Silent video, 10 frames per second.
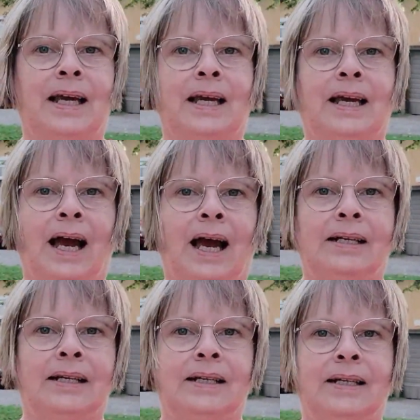
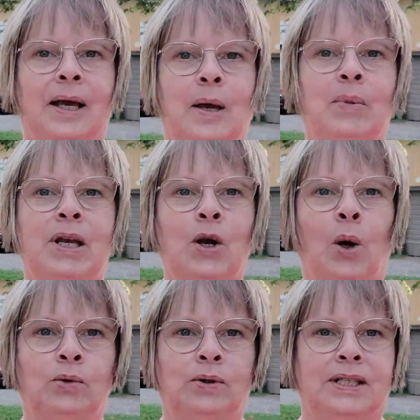can be
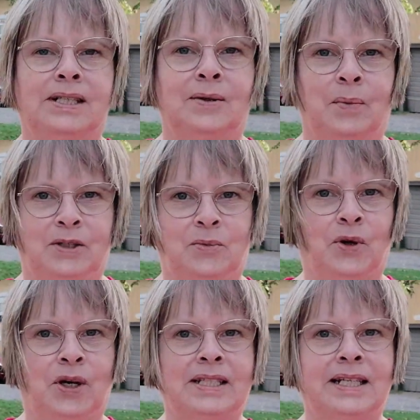noticed much
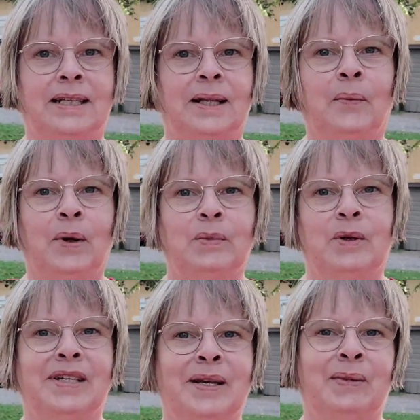more easily than
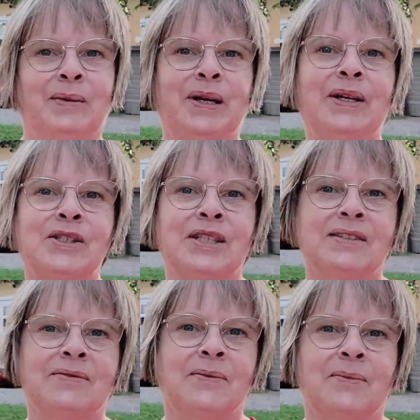women simply because
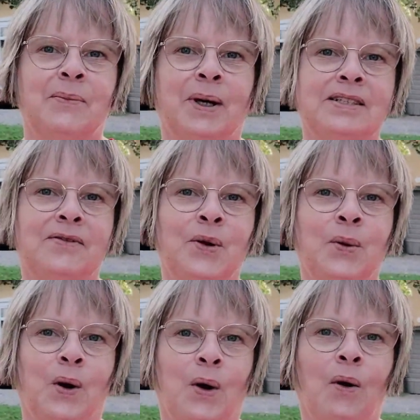there's much
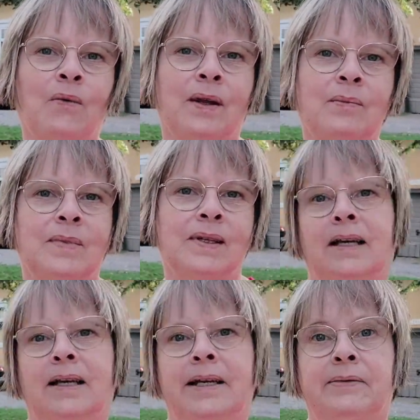fewer of them.
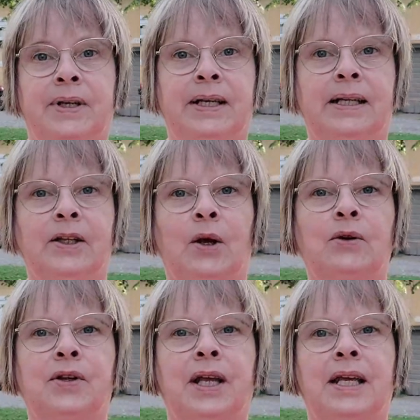In Finland the good
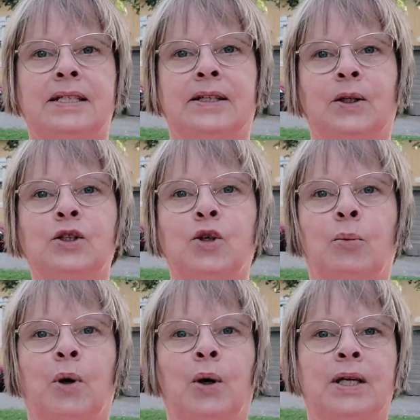thing is that also
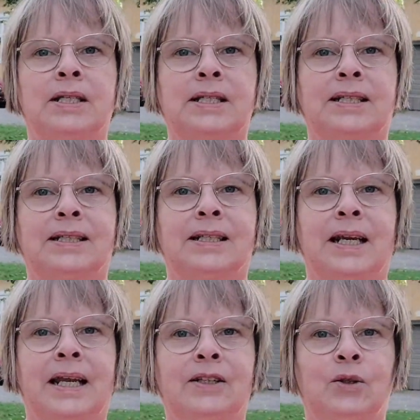boys
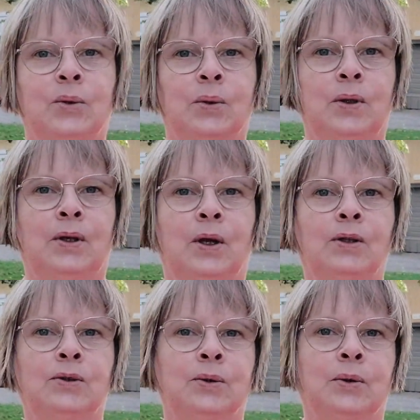need to
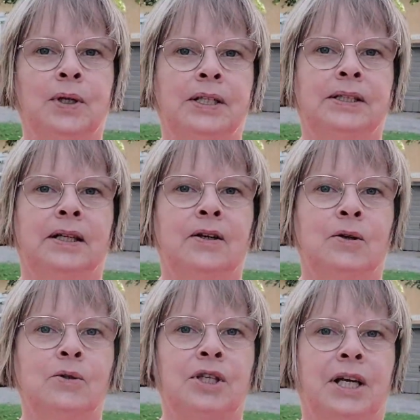learn to knit and
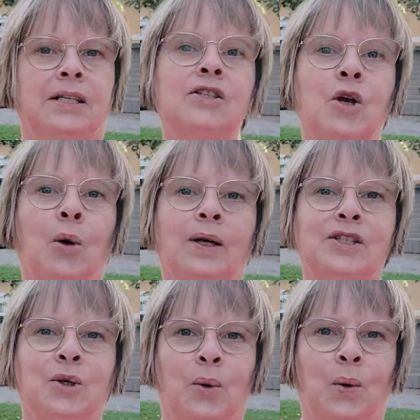crochet and sew at
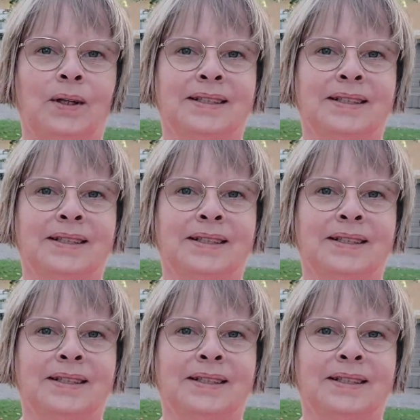school.